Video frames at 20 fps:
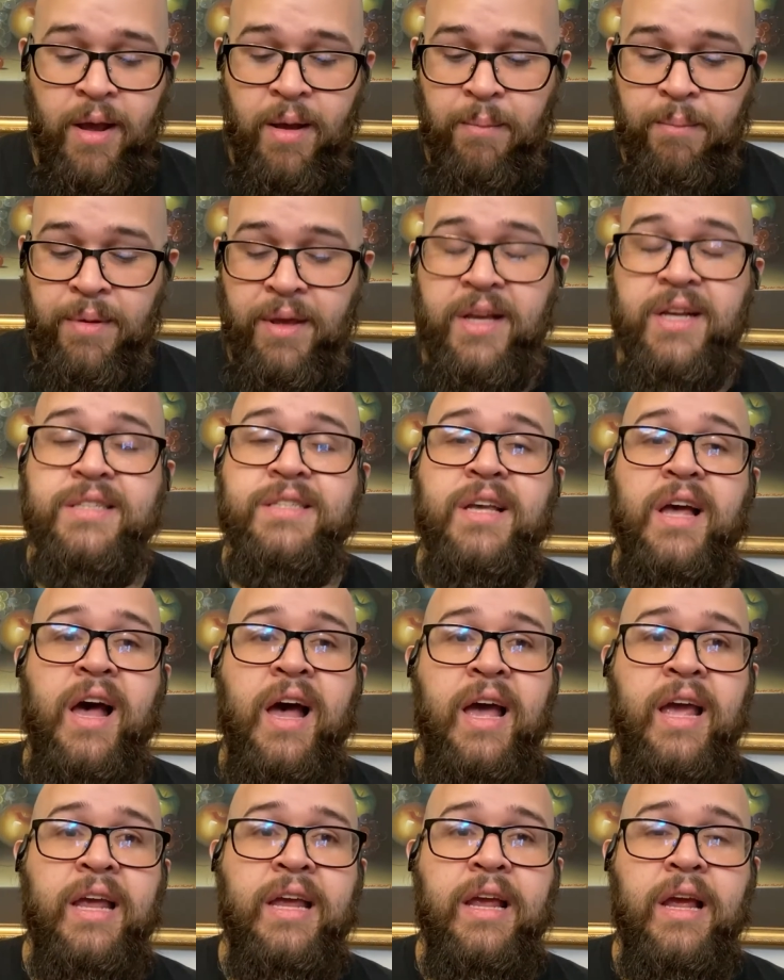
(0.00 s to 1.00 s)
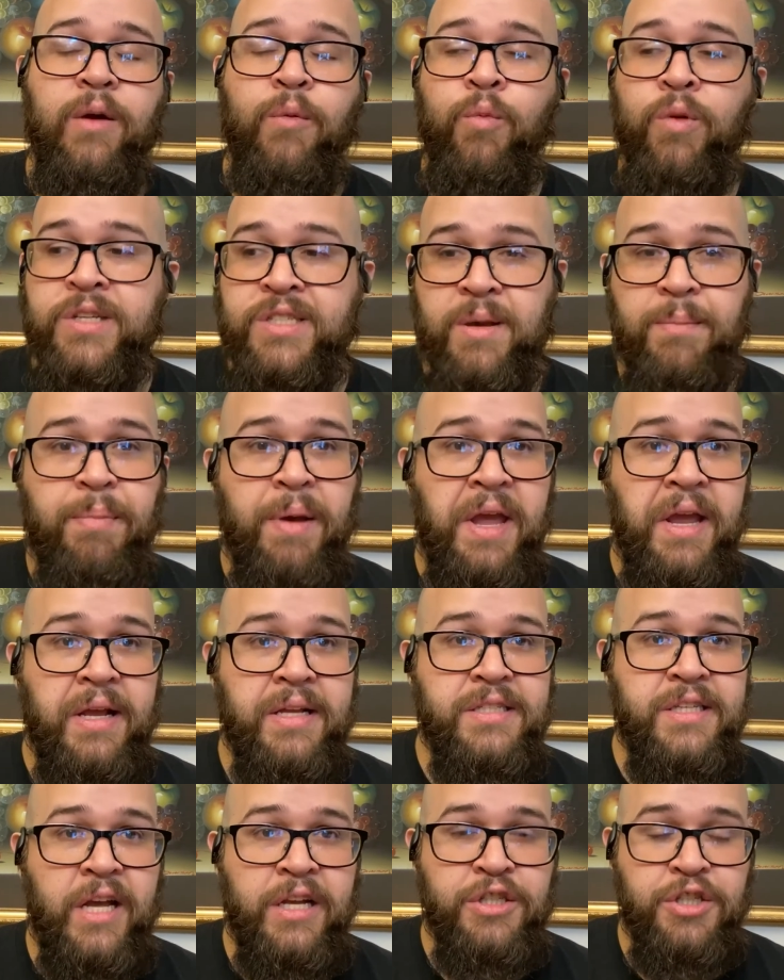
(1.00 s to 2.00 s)
because I wasn't paying
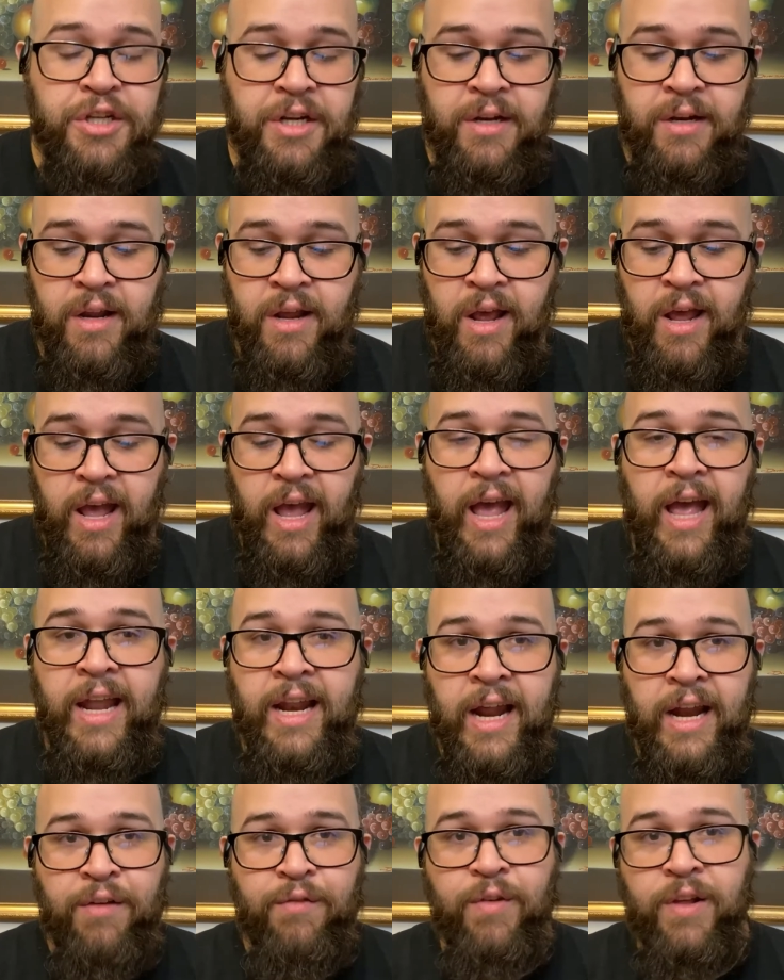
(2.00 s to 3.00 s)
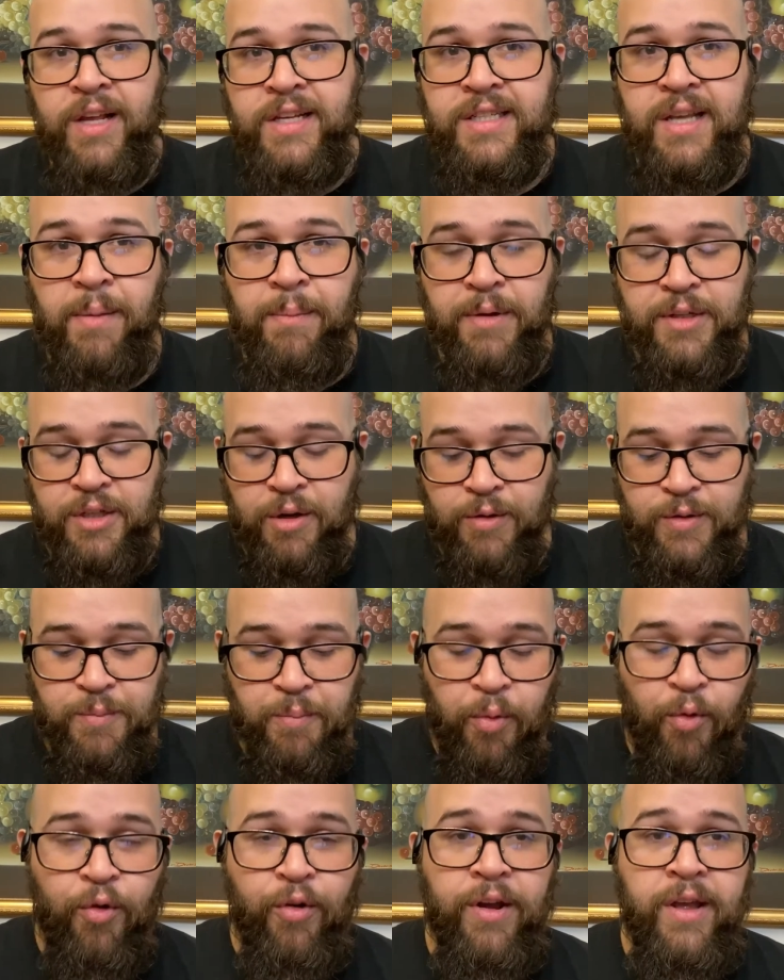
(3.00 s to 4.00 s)
attention and then realized how much I was
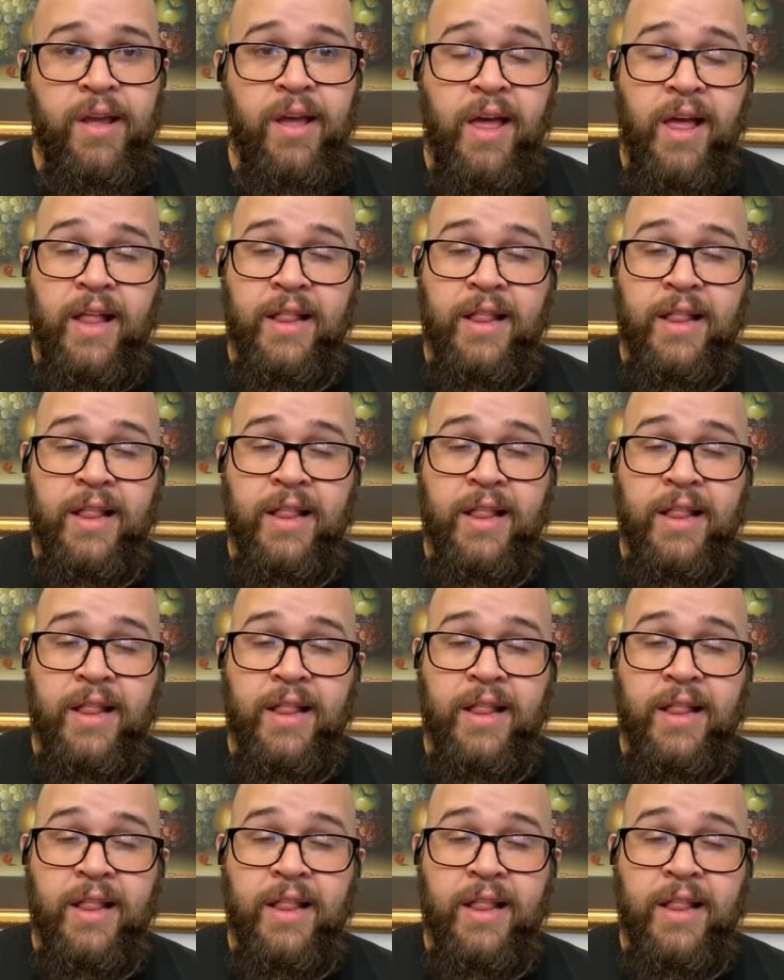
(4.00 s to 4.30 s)
pouring.